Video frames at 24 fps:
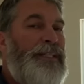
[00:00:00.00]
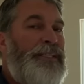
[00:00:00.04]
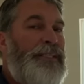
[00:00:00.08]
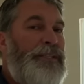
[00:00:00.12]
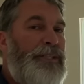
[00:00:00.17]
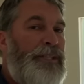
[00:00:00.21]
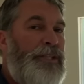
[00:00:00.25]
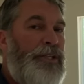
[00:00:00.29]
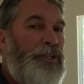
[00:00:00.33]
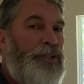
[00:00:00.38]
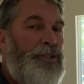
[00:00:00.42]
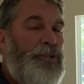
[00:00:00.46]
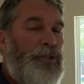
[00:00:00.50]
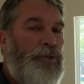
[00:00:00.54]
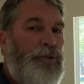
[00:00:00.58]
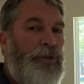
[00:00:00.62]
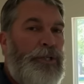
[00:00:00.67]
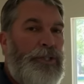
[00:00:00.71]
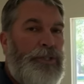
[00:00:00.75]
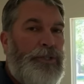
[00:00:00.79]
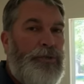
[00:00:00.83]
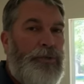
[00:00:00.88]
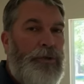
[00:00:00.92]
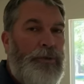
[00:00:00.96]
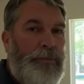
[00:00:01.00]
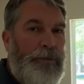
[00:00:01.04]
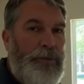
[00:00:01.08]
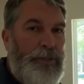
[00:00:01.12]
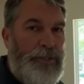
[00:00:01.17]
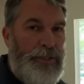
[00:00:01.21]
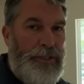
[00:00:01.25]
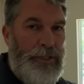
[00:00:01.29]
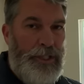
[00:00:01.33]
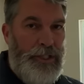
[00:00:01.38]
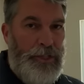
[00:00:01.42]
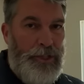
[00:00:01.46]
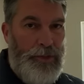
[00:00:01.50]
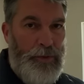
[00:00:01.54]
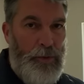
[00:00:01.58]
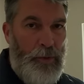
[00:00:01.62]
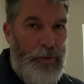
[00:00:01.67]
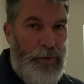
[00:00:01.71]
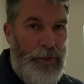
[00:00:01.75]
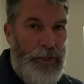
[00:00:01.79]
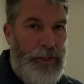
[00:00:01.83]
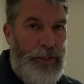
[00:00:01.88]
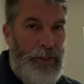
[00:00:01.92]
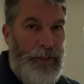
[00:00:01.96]
to get your credit score up to a
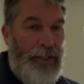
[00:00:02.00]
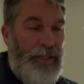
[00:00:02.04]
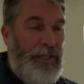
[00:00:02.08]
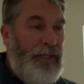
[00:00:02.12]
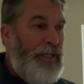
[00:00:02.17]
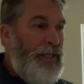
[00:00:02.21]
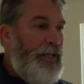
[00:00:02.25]
620,